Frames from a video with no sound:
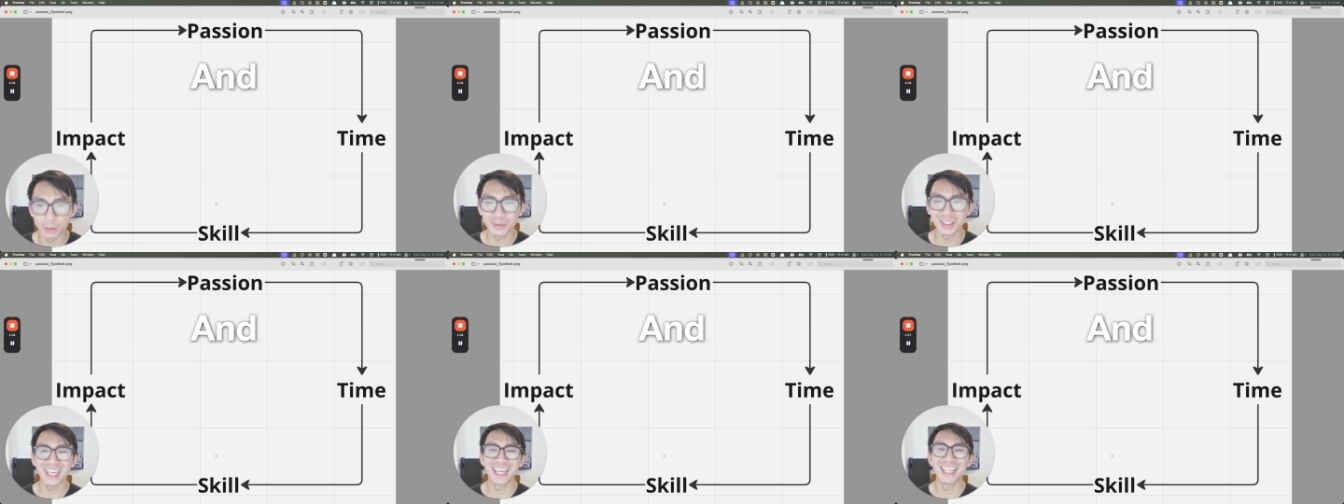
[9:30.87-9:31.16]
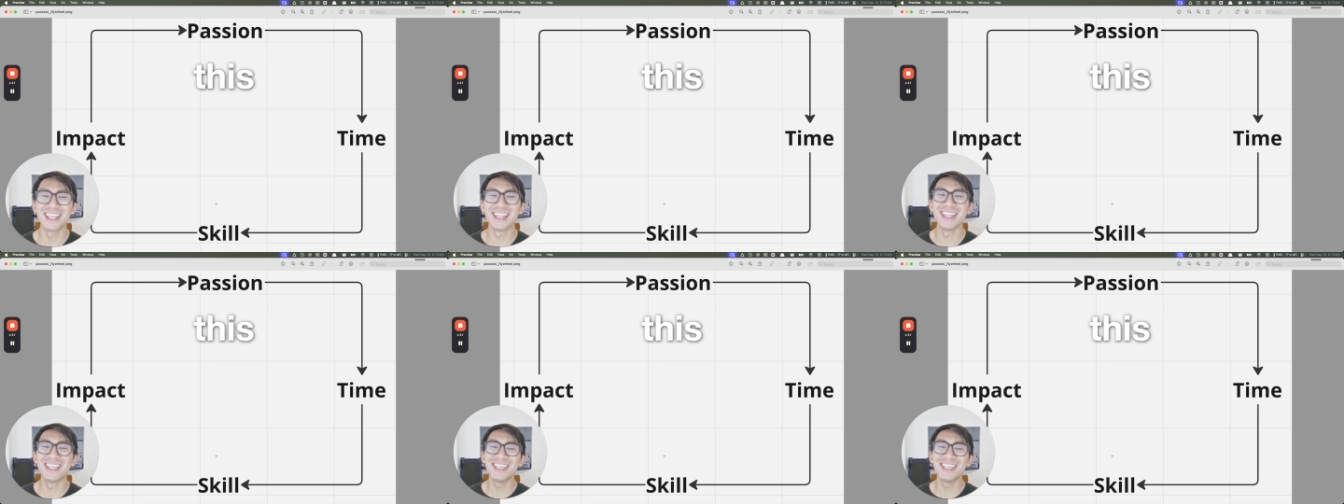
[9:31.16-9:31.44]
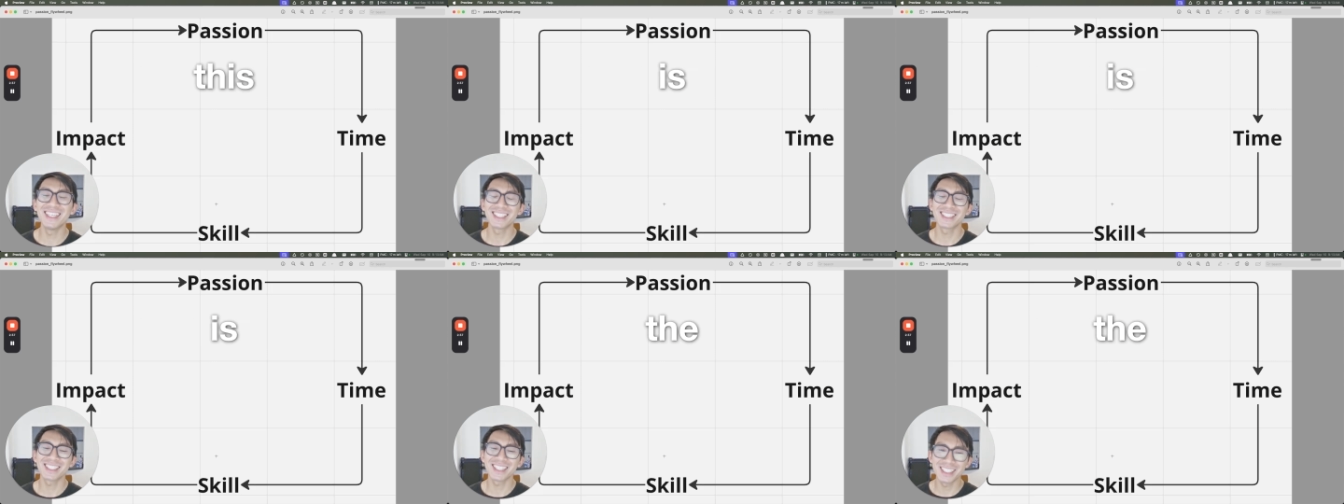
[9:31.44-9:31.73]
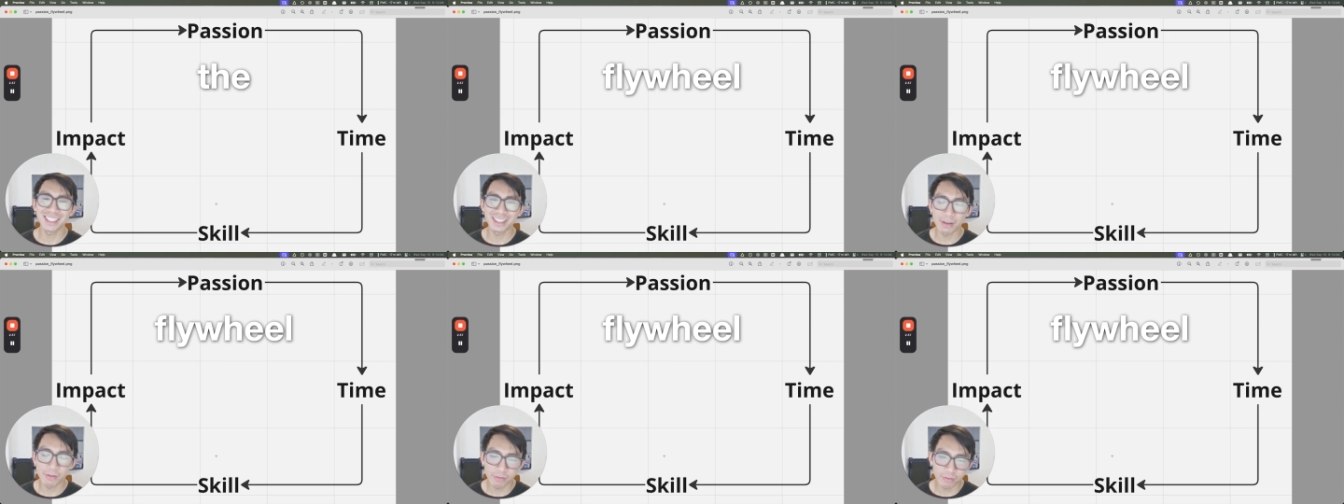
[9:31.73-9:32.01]
And this is the
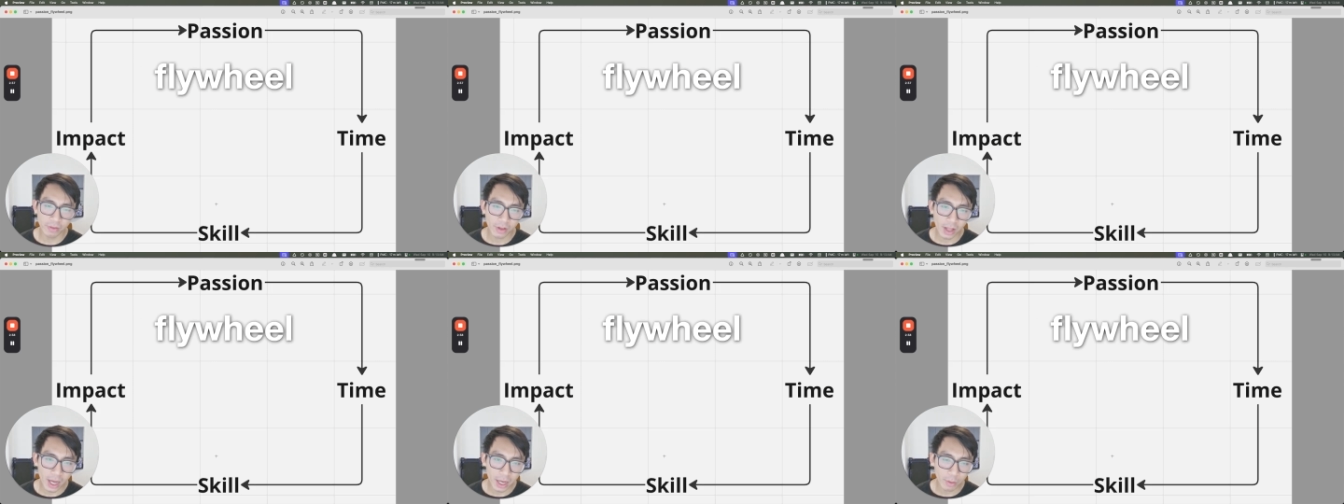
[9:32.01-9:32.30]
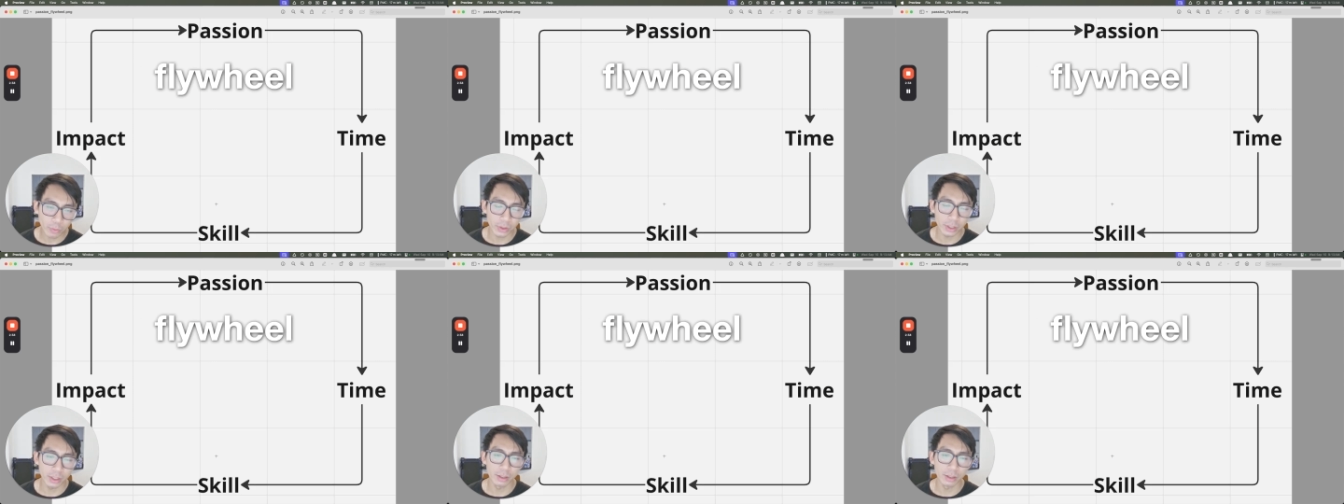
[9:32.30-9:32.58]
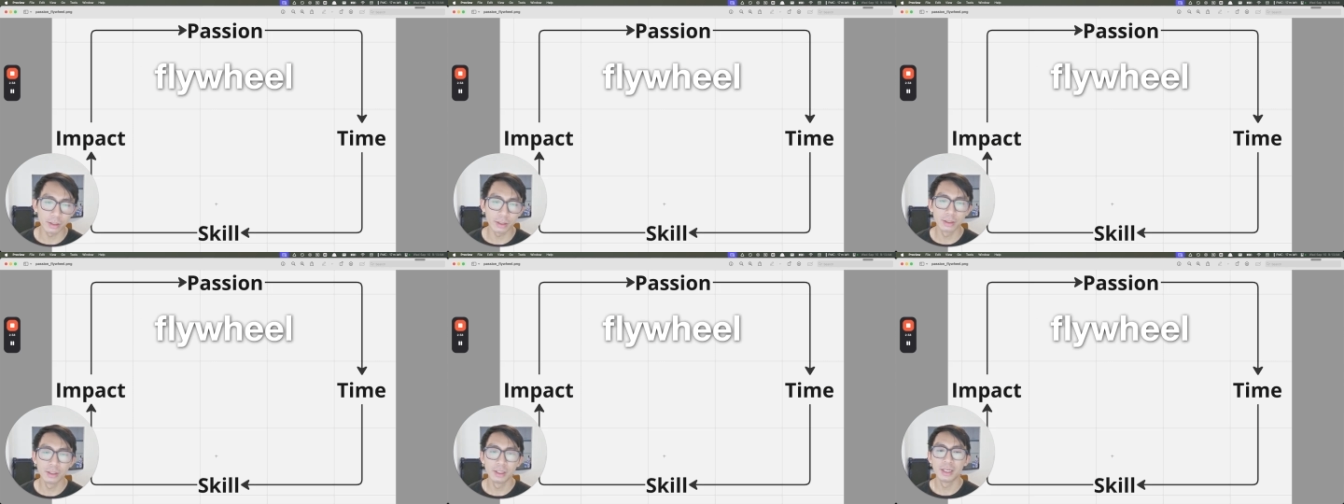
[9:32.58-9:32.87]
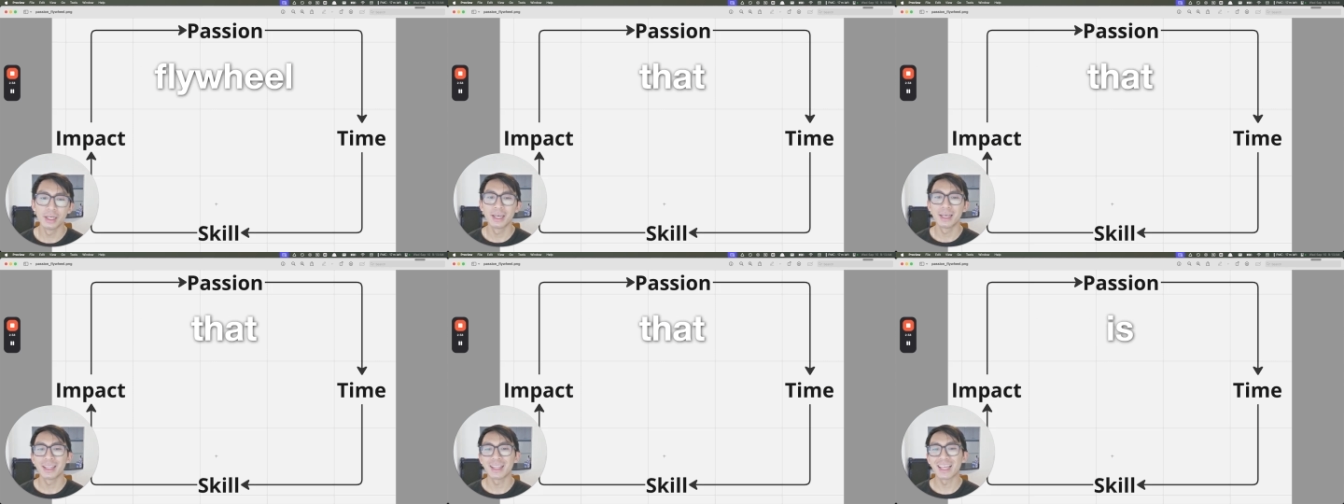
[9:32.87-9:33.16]
flywheel
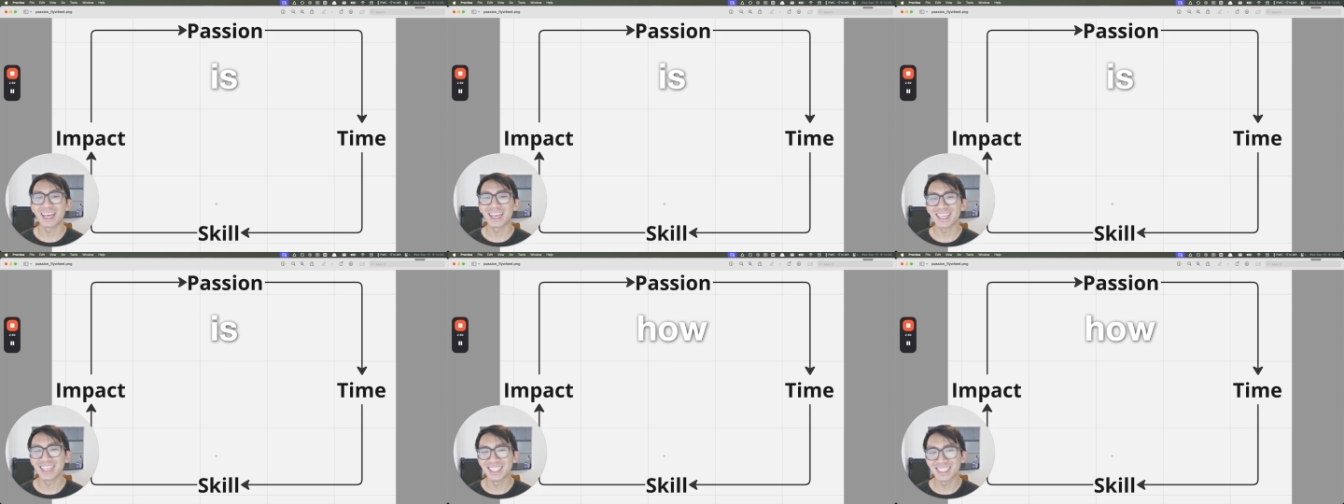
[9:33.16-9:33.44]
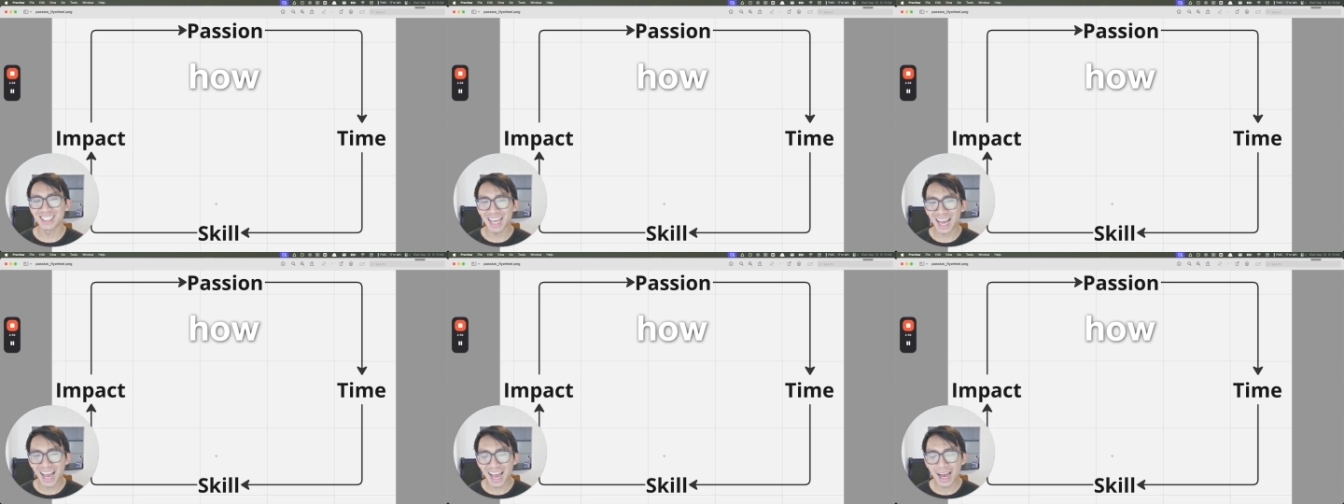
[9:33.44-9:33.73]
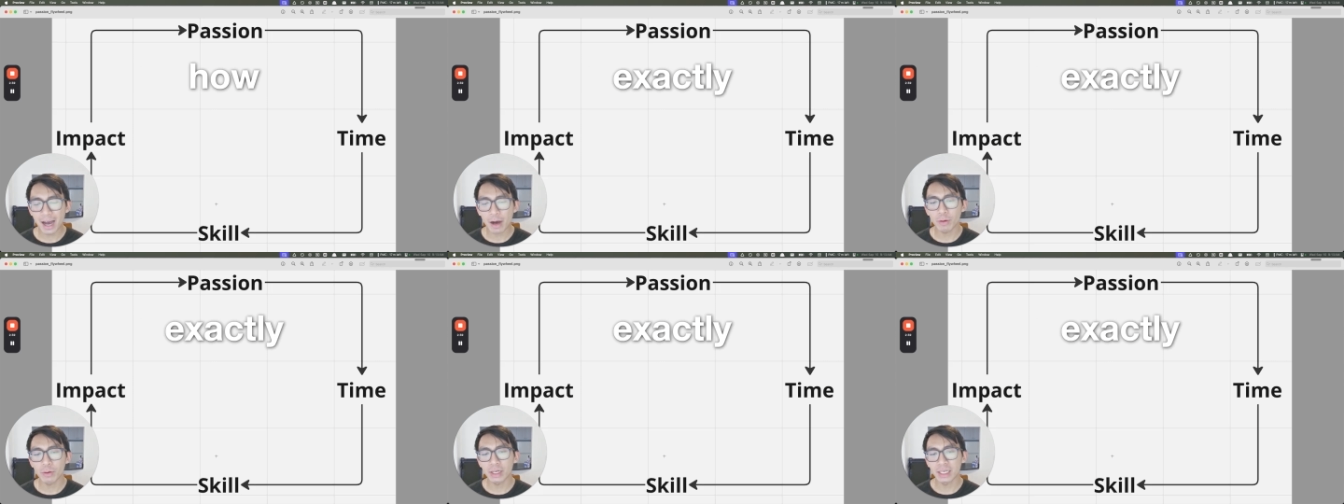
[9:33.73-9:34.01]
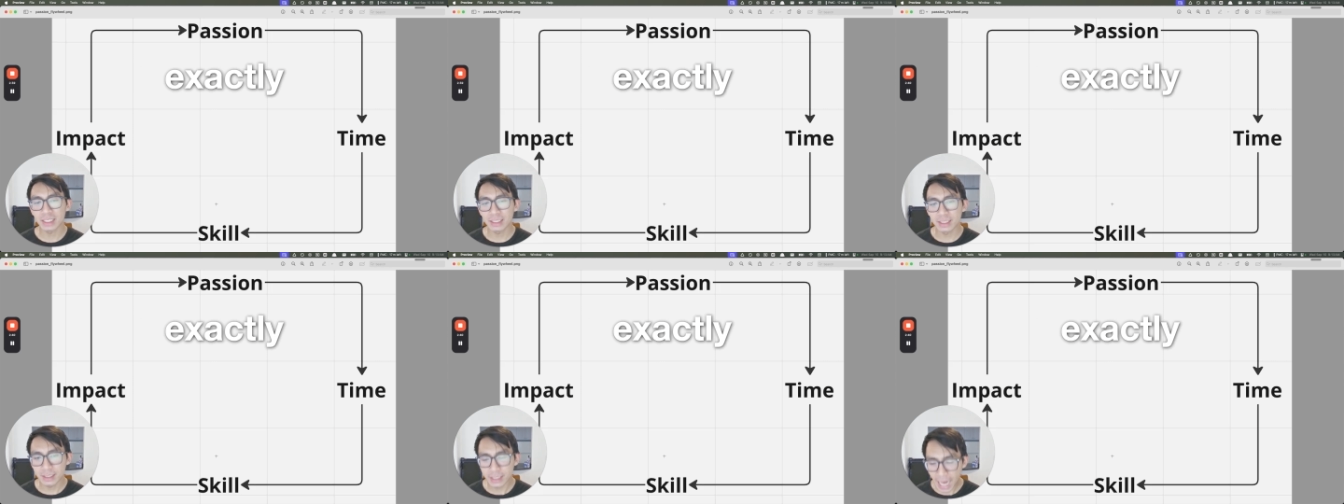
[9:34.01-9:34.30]
that is how
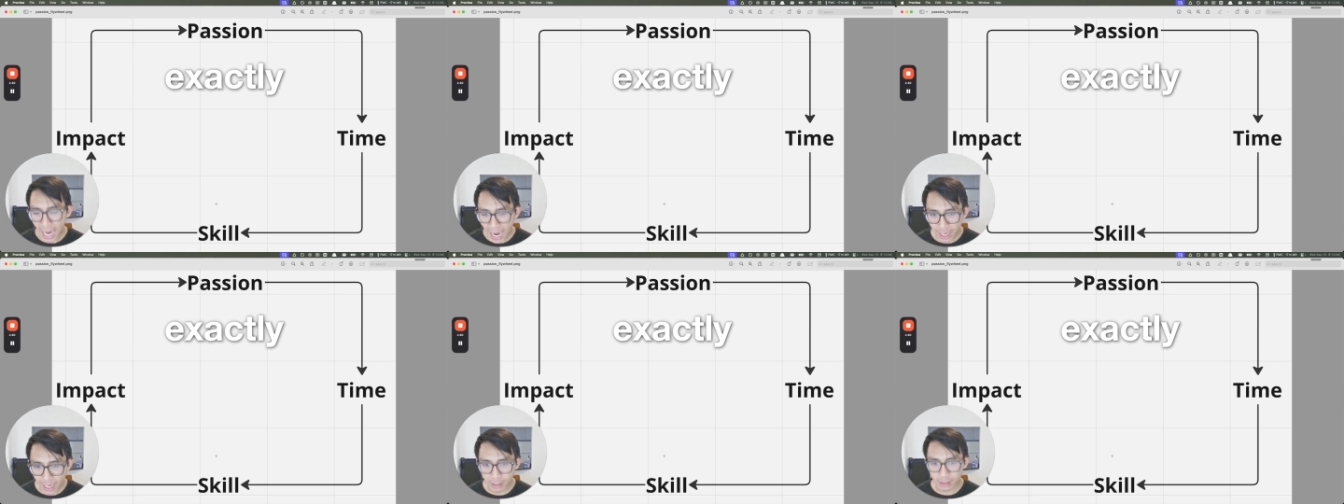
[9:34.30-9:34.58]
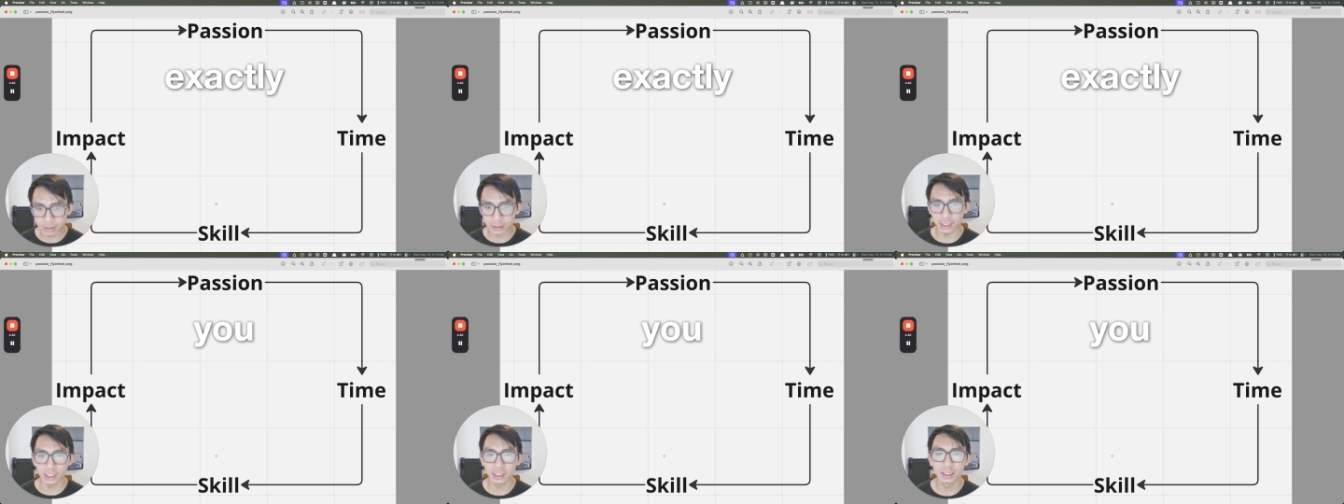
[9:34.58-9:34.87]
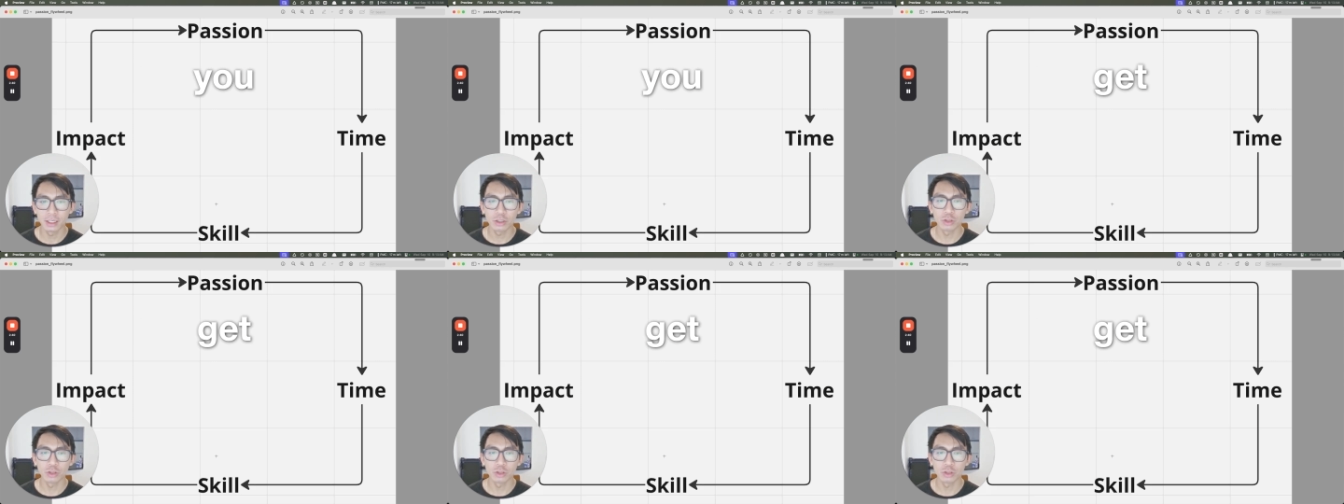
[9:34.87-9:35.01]
exactly you